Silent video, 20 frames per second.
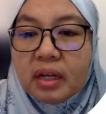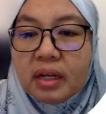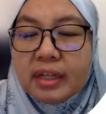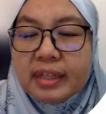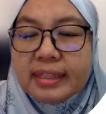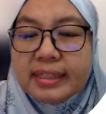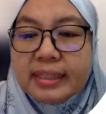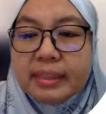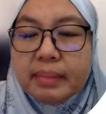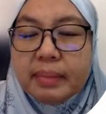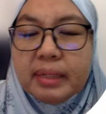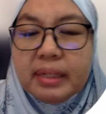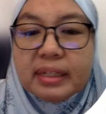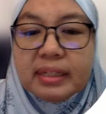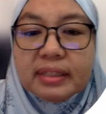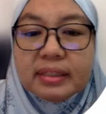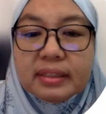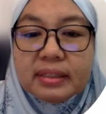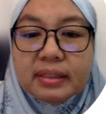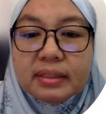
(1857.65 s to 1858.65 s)

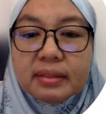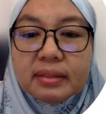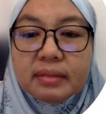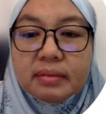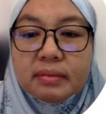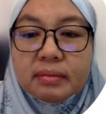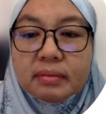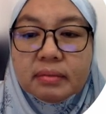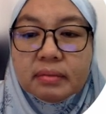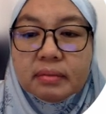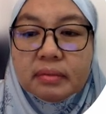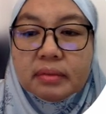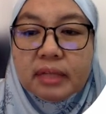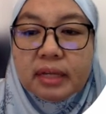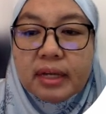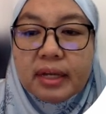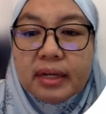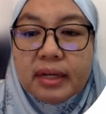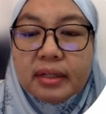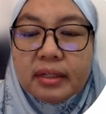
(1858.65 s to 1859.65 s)
similarly,
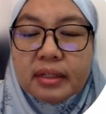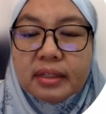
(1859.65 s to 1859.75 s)
in